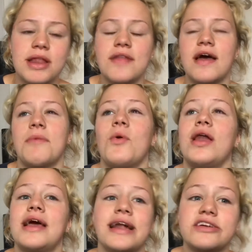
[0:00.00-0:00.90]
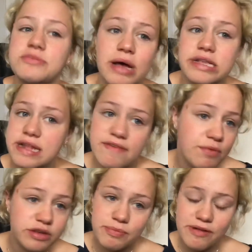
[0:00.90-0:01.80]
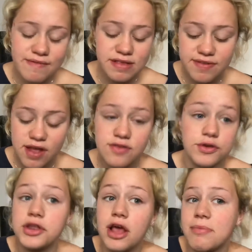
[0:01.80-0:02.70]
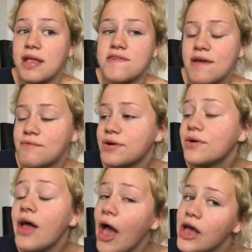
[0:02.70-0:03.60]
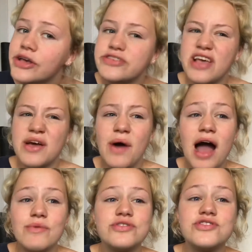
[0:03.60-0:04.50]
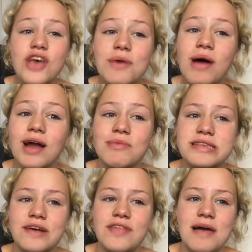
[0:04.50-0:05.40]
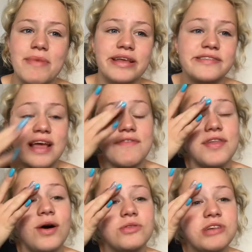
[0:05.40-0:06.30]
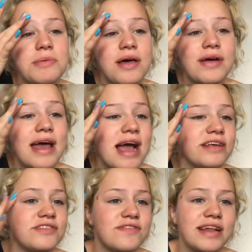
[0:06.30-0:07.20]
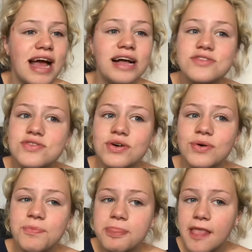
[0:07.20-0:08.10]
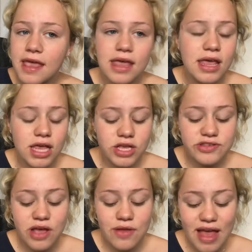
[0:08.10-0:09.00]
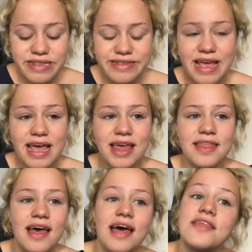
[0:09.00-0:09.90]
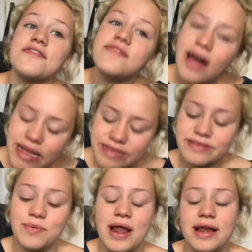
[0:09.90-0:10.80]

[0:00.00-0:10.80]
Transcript: me, you know that I'm quite like an anxious person if you've watched previous videos or you know me in general. So I was so proud of myself that I managed to get through the whole trip without getting anxious really at all. So then to hear that the flights